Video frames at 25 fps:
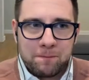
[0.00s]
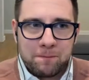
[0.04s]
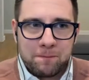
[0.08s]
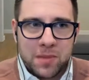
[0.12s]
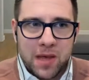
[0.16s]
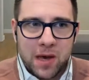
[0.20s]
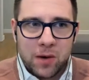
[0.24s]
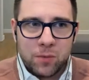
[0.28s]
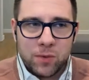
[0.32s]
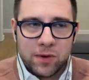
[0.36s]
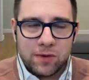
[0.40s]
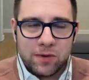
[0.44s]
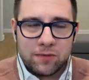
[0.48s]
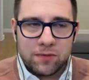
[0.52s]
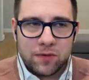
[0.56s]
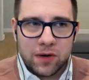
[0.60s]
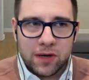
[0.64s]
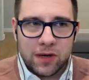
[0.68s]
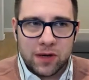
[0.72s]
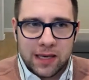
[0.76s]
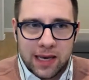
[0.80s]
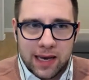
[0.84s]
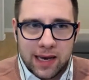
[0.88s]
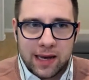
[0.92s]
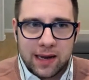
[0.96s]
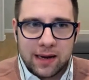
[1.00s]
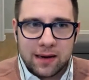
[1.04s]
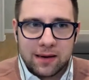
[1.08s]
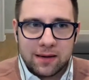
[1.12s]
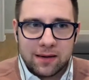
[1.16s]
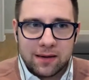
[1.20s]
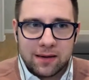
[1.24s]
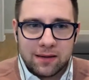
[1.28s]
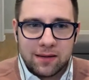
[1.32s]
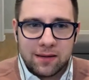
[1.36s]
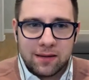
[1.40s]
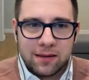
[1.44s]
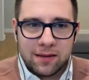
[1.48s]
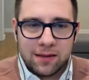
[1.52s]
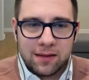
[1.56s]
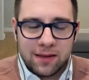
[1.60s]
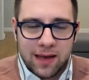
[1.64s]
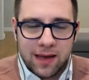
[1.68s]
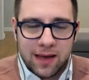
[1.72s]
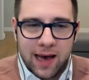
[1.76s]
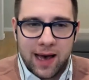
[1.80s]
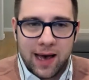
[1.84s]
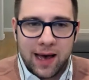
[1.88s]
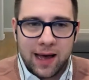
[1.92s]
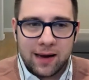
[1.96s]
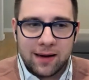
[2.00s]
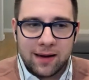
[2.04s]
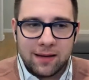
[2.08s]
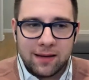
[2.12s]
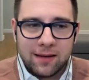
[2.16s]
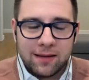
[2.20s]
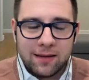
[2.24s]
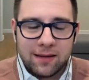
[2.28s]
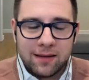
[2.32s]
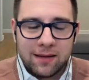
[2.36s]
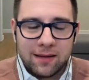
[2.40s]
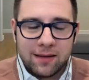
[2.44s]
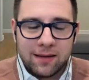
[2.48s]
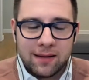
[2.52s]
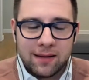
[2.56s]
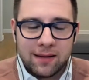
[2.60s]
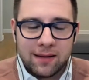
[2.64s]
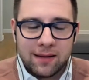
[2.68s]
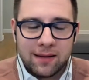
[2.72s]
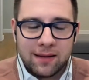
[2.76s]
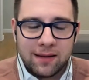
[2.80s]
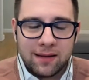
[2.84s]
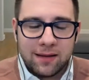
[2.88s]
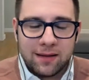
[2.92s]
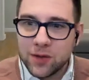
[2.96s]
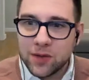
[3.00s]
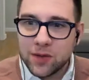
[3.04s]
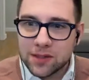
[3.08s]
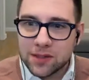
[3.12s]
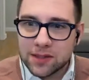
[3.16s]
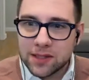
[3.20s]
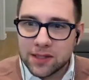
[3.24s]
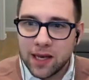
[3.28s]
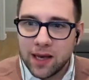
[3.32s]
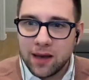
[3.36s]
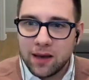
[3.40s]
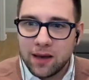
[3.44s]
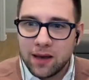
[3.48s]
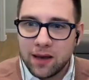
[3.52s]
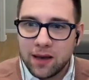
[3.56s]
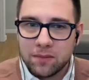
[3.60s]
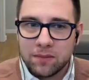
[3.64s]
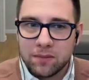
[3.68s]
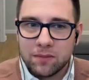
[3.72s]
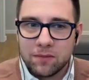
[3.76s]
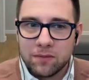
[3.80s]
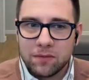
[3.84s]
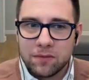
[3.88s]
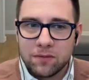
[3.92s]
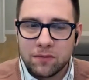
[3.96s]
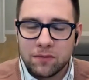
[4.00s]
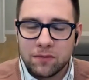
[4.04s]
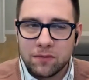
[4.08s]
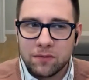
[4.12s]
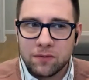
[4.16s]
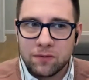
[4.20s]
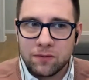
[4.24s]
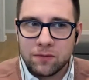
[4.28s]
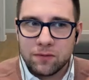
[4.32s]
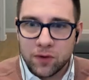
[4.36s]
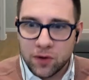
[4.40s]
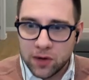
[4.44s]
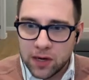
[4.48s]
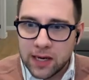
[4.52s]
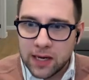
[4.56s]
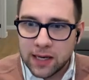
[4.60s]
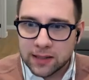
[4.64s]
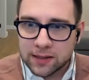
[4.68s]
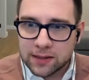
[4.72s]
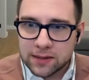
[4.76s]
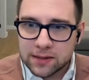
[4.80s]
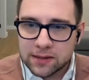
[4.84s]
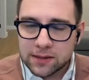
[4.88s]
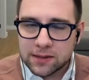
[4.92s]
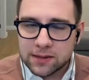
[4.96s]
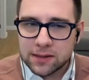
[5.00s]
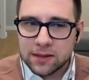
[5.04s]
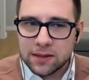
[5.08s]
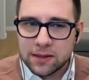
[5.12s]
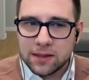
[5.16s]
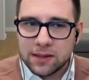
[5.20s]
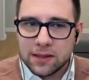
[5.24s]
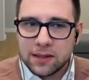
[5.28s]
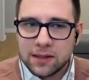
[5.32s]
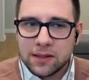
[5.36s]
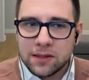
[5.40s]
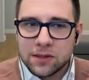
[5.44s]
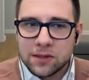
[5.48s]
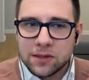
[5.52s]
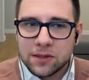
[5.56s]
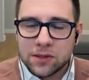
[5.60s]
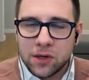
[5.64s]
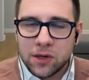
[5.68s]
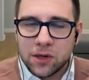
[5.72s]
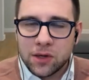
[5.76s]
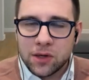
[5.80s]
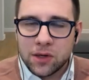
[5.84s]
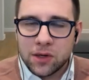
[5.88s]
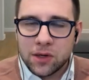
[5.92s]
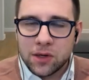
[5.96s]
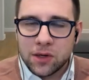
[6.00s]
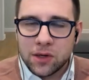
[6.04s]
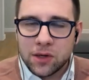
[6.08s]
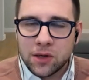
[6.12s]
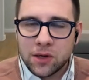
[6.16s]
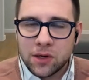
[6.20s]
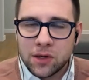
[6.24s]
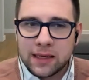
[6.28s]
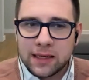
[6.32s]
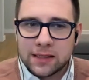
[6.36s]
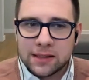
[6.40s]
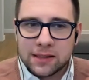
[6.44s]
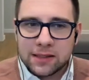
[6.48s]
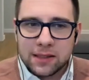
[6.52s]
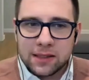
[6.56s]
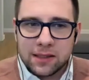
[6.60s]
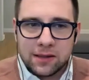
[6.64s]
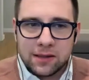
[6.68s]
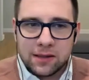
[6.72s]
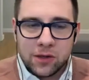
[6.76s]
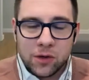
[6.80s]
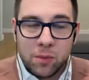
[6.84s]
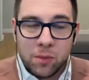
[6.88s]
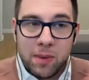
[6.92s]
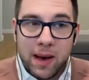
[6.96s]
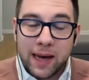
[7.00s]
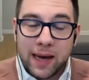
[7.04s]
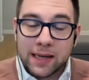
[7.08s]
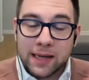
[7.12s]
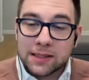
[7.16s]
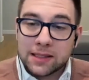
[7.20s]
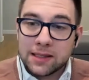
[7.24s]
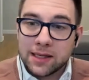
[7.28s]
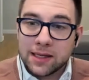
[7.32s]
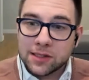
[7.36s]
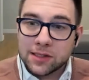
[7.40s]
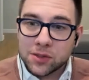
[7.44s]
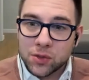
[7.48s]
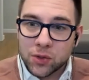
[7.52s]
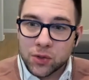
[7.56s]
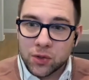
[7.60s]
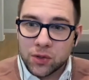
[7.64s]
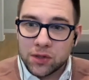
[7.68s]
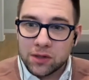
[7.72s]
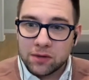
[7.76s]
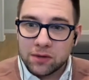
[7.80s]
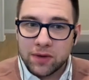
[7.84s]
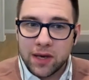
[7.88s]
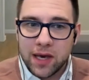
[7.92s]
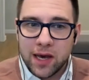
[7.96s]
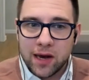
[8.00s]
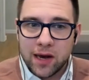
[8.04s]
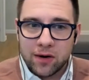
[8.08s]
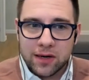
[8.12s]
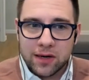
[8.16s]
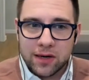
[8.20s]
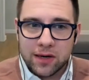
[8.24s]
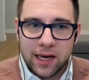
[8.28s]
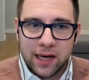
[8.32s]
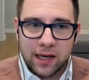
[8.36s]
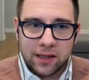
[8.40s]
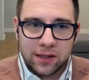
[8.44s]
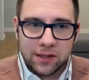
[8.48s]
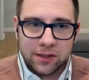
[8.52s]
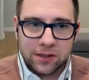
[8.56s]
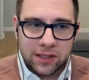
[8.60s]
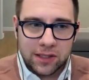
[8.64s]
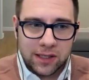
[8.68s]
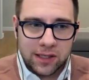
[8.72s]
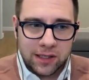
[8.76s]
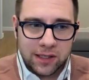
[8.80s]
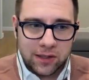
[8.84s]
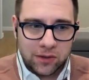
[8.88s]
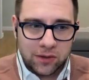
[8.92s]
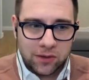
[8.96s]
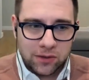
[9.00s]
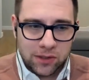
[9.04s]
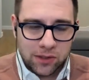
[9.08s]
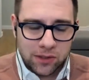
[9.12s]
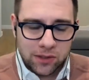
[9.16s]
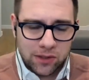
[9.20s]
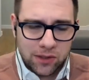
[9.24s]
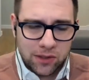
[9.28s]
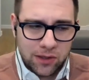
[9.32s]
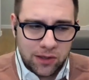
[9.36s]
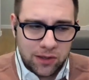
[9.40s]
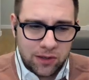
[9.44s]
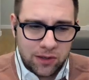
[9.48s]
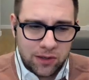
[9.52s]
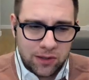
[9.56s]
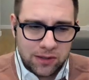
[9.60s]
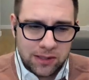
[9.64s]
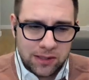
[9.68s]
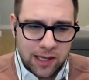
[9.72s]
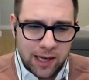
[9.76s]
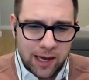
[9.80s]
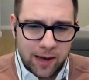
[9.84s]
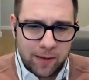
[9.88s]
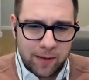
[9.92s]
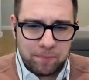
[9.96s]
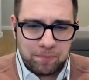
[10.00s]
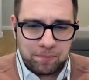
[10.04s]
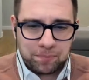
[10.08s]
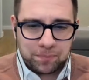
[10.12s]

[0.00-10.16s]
that we forget that they want to do the same for us. So I like to go back to that circle of care analogy I used earlier, is that